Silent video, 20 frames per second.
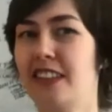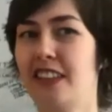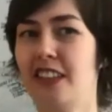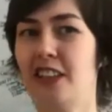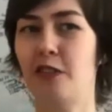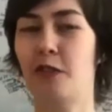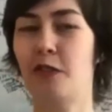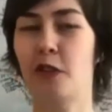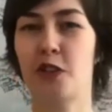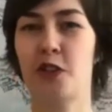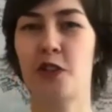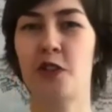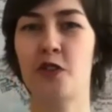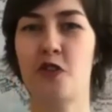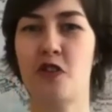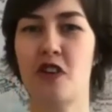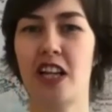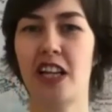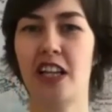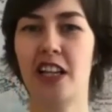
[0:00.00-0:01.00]
it wasn't
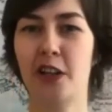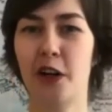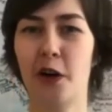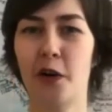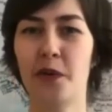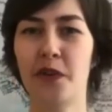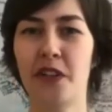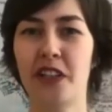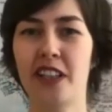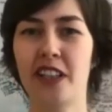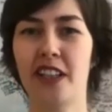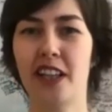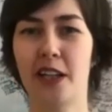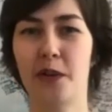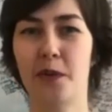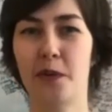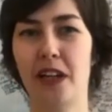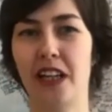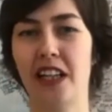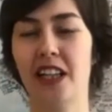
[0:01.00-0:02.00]
really going that
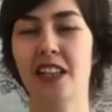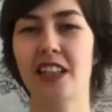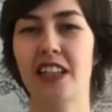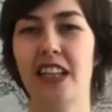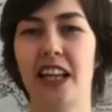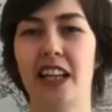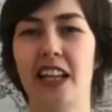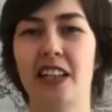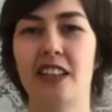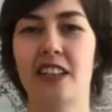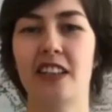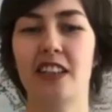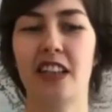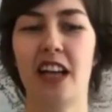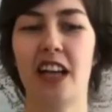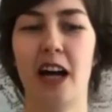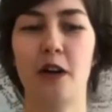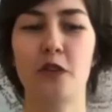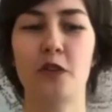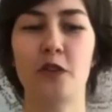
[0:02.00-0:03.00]
well. And
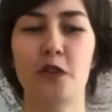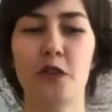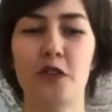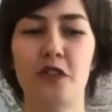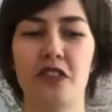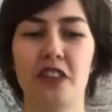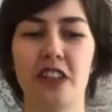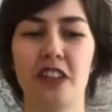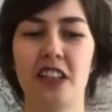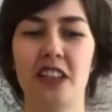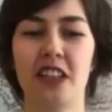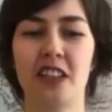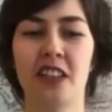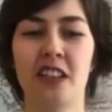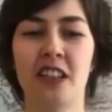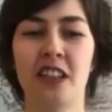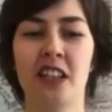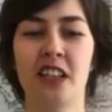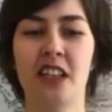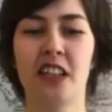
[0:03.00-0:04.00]
how do you feel,
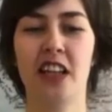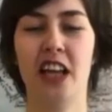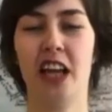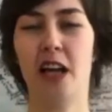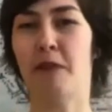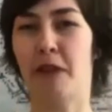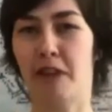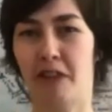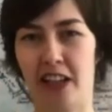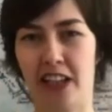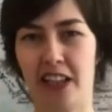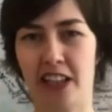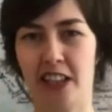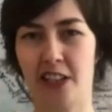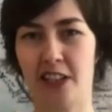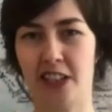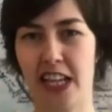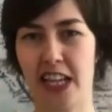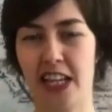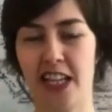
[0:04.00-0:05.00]
am I right
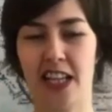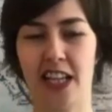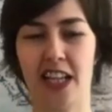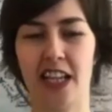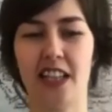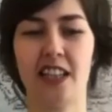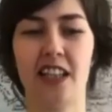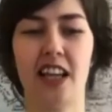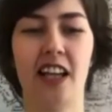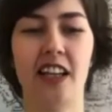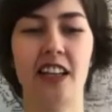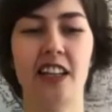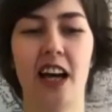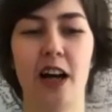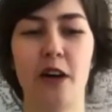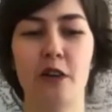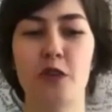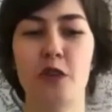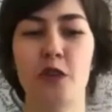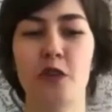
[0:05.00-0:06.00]
in saying that? And
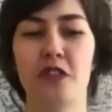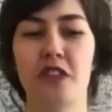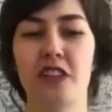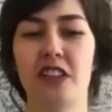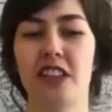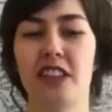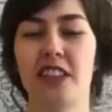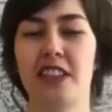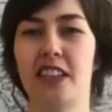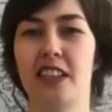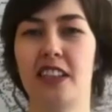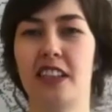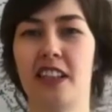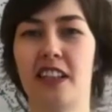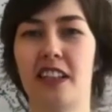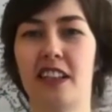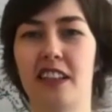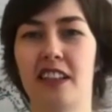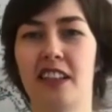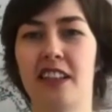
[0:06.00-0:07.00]
how do you feel it's
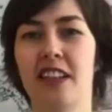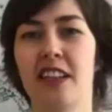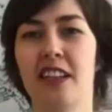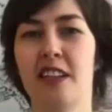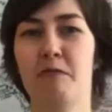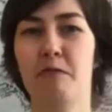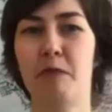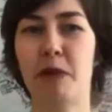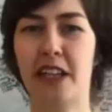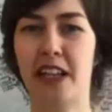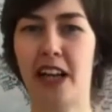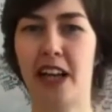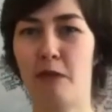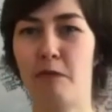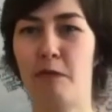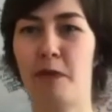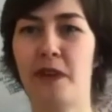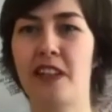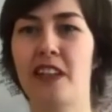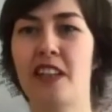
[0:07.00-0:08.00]
gonna pick
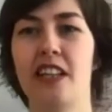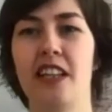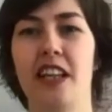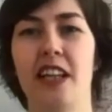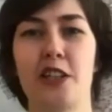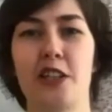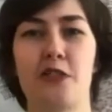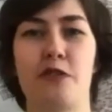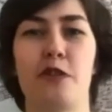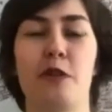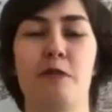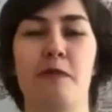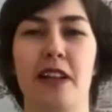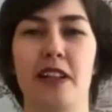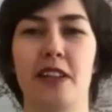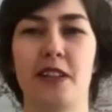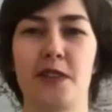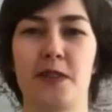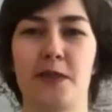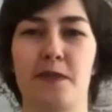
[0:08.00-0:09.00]
up in the next few
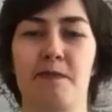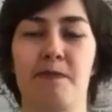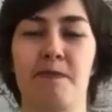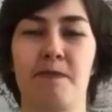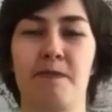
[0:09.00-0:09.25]
months?